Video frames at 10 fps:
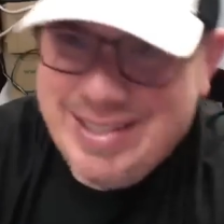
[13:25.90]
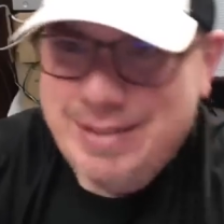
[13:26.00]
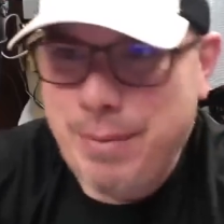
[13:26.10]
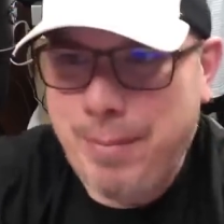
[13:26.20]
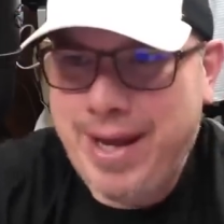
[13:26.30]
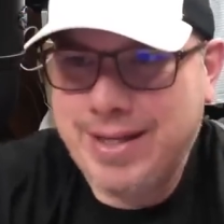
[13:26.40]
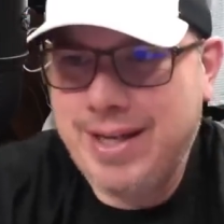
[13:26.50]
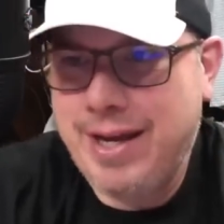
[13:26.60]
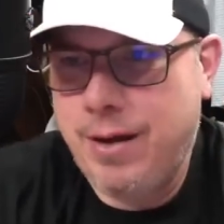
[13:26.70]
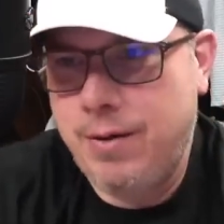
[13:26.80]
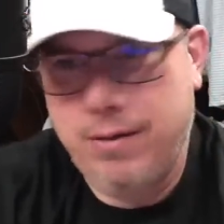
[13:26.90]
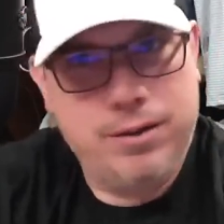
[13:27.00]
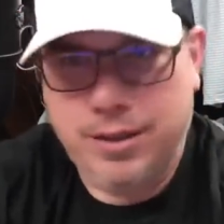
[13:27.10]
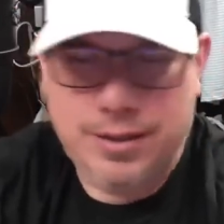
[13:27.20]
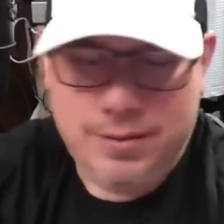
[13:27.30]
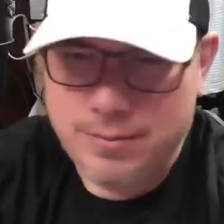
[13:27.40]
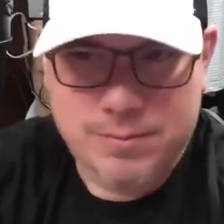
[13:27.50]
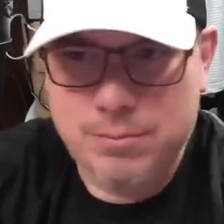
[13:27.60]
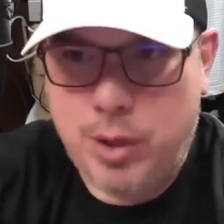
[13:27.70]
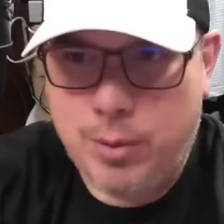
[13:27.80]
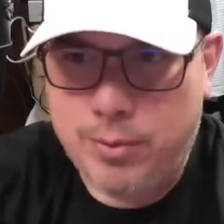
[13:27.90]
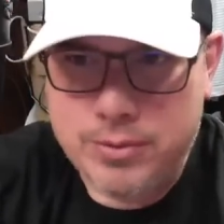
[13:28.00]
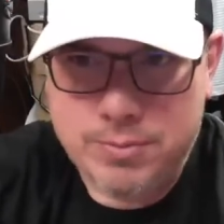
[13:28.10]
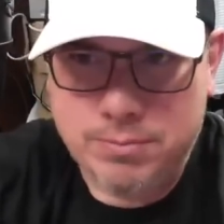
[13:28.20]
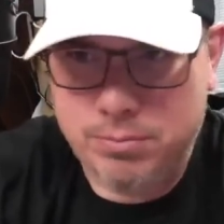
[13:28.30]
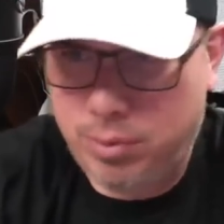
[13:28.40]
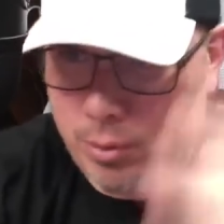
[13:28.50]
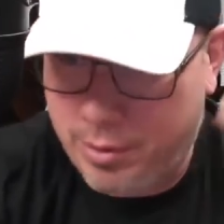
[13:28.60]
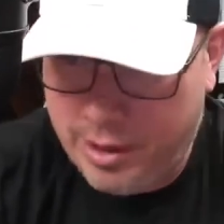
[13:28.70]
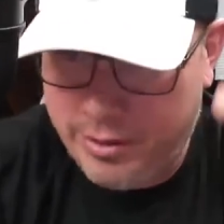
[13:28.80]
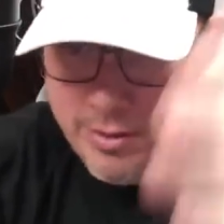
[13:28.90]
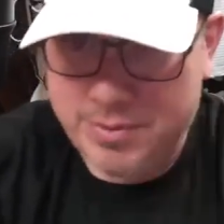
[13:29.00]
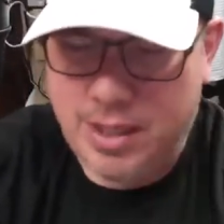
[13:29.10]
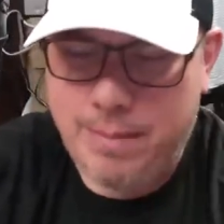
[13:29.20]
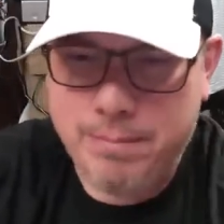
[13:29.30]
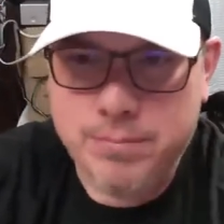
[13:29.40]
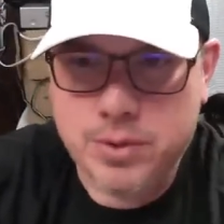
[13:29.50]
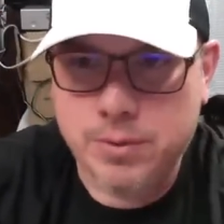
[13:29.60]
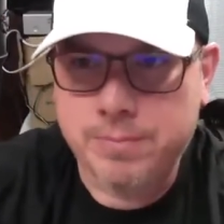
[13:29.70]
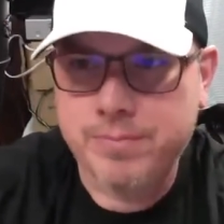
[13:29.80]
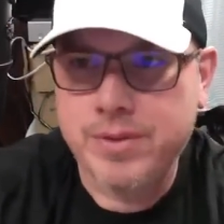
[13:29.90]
My mad cow, marbles blowing around up top. So,